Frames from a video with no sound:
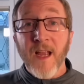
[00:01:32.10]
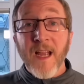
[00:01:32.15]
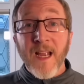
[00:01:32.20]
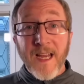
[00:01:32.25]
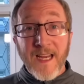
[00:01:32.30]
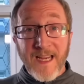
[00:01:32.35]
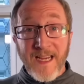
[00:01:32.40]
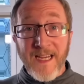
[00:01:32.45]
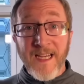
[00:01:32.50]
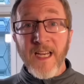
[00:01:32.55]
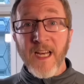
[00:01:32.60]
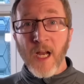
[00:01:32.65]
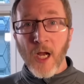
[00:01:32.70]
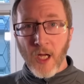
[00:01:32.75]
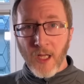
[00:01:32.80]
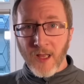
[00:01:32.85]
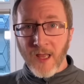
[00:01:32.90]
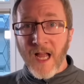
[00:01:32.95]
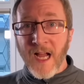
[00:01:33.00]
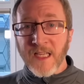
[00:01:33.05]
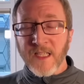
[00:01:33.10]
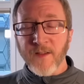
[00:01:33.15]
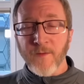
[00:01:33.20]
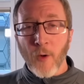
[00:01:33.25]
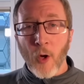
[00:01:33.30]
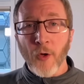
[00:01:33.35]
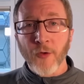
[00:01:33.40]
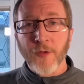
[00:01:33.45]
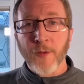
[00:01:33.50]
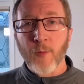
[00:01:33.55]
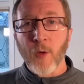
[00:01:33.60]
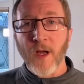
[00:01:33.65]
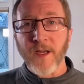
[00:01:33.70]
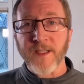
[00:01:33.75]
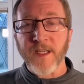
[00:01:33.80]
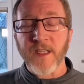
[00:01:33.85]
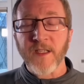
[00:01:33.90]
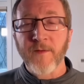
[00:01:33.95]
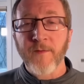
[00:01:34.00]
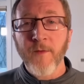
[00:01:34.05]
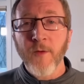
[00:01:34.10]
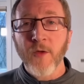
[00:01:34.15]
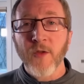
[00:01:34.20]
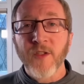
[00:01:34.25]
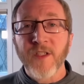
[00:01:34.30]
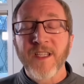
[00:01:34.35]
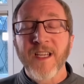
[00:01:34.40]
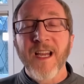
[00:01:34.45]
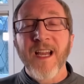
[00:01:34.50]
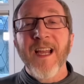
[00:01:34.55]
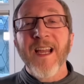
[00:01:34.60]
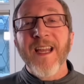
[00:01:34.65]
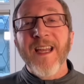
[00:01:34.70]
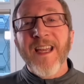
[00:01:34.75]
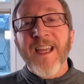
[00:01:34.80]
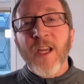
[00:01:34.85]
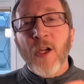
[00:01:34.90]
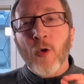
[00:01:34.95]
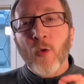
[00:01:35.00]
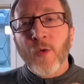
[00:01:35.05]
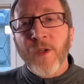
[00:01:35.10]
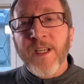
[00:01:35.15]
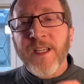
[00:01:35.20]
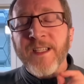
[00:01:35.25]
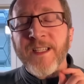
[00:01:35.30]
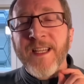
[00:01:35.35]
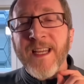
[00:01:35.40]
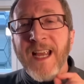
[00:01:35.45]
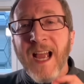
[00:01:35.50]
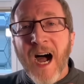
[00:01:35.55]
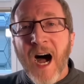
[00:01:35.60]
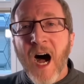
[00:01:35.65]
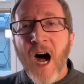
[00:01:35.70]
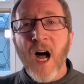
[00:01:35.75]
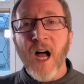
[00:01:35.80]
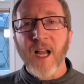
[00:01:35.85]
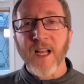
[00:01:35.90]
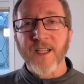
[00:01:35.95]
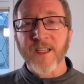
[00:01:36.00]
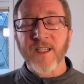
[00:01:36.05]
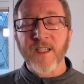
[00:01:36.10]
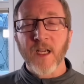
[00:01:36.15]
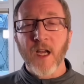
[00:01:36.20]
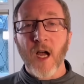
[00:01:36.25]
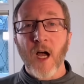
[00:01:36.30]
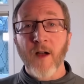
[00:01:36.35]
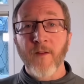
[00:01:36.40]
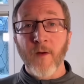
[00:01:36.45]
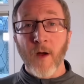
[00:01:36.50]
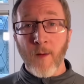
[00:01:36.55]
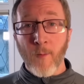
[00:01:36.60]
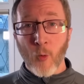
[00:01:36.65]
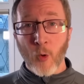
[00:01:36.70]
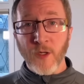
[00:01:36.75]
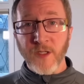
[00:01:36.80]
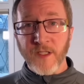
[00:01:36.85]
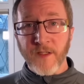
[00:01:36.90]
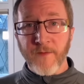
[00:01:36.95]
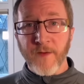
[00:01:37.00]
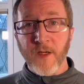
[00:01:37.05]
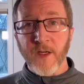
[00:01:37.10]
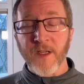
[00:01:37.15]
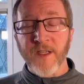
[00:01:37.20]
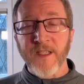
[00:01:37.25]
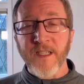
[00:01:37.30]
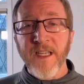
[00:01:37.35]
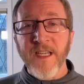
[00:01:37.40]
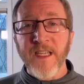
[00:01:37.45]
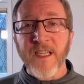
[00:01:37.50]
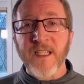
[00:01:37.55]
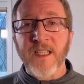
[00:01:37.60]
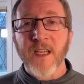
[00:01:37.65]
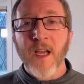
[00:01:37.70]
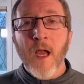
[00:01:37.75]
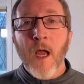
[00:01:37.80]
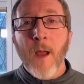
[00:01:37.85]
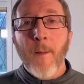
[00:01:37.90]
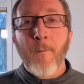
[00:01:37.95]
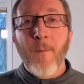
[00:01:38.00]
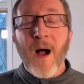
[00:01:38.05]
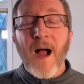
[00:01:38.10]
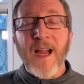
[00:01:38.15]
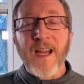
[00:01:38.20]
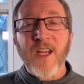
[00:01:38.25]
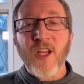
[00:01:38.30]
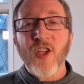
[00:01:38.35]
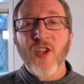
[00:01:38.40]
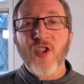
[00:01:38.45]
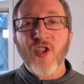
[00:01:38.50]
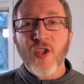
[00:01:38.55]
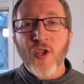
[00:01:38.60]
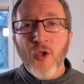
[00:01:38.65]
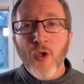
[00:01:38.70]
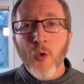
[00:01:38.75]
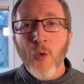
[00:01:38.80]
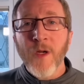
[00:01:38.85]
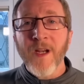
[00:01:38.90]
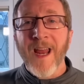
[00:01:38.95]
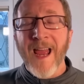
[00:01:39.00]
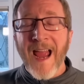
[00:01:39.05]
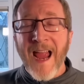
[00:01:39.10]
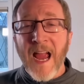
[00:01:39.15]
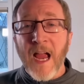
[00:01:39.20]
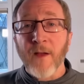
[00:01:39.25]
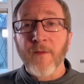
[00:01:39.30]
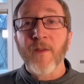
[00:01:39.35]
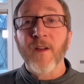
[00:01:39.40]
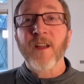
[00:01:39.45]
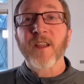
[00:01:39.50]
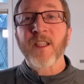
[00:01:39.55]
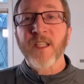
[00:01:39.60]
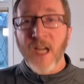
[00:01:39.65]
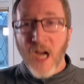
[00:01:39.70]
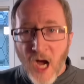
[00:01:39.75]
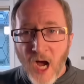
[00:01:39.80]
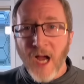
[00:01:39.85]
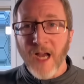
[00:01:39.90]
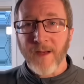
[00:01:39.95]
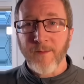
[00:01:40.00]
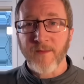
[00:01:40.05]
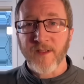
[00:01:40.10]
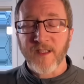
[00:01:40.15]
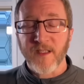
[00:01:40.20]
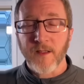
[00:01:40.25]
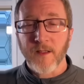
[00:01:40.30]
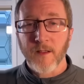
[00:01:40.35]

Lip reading: Eating lots of ultra-processed foods increased the odds of a more severe disease by 2.5 times.